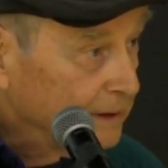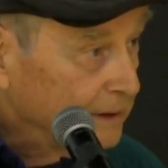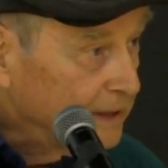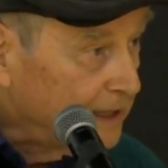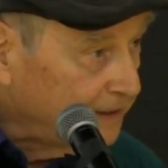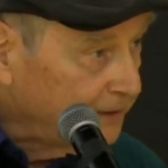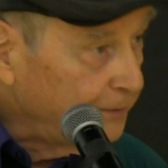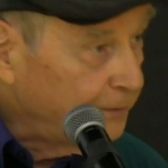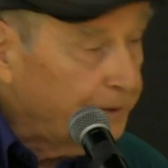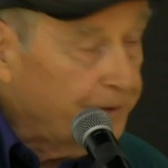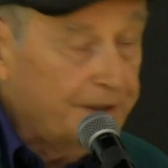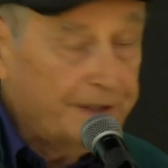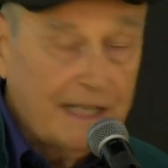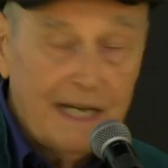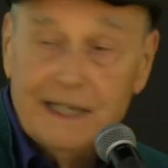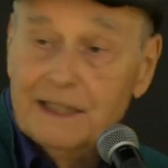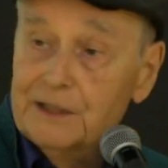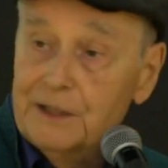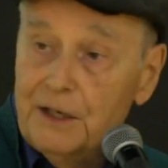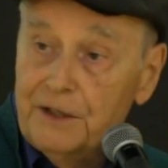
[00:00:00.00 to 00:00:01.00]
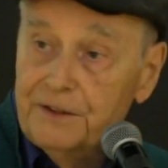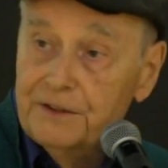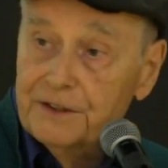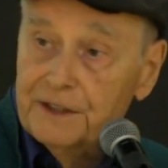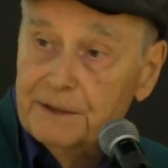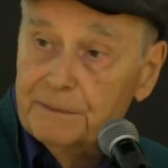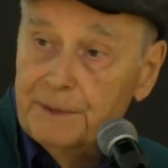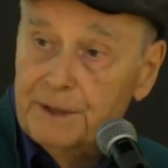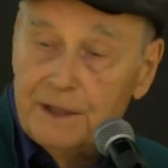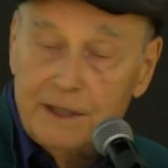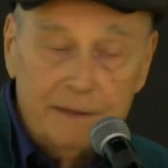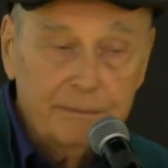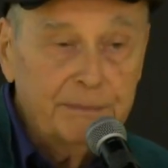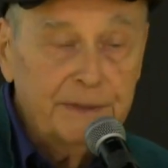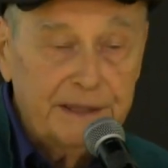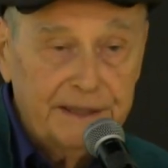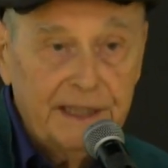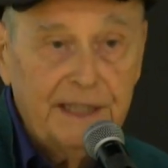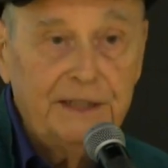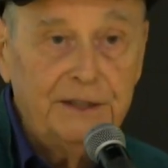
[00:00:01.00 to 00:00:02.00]
That's for the diagnostic part,
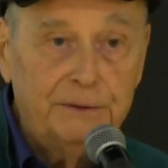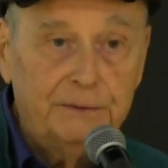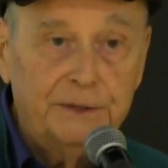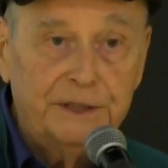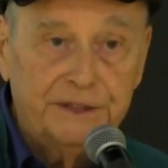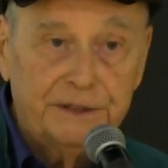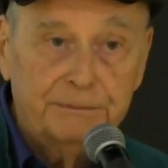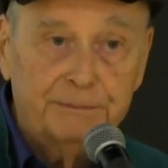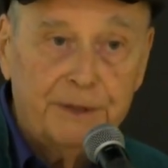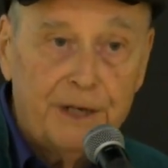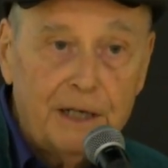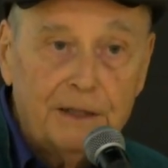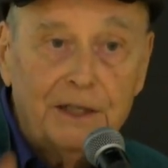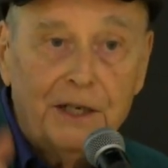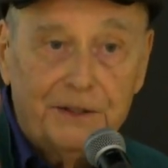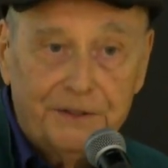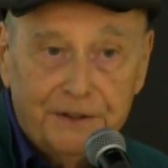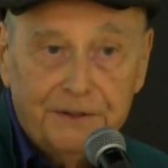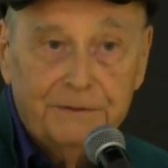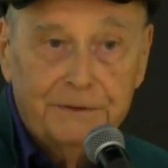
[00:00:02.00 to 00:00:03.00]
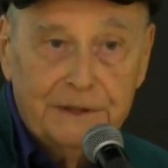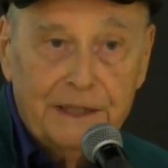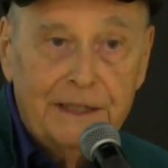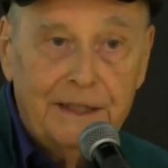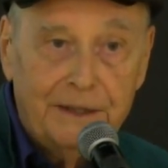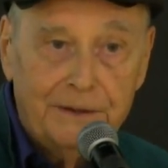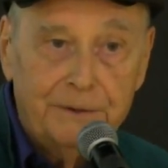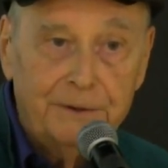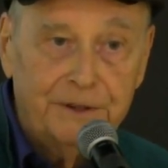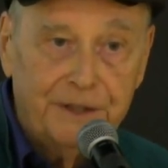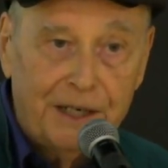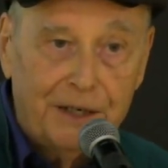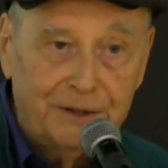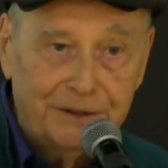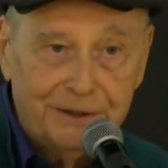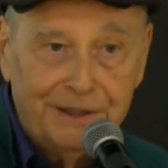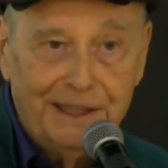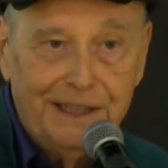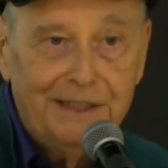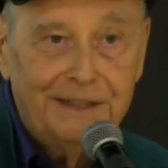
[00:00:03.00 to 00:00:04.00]
but then you want the prognosis, in other words, how
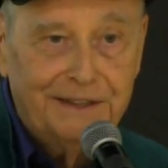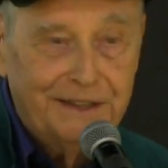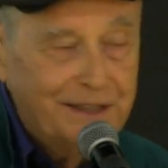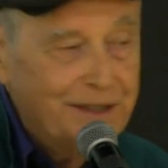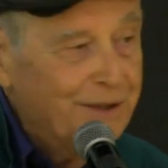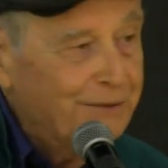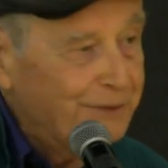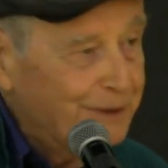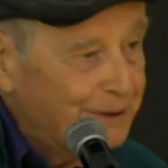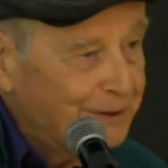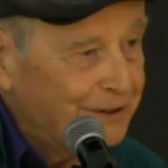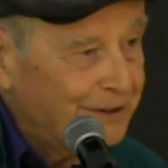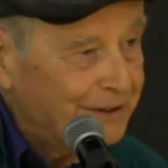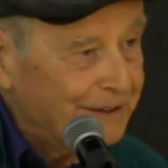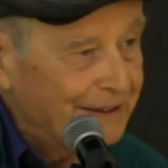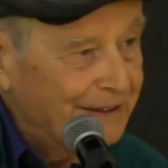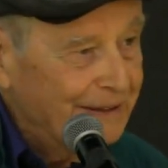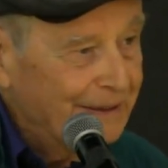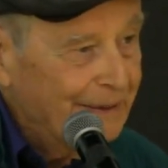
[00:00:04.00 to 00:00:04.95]
to heal it in the future.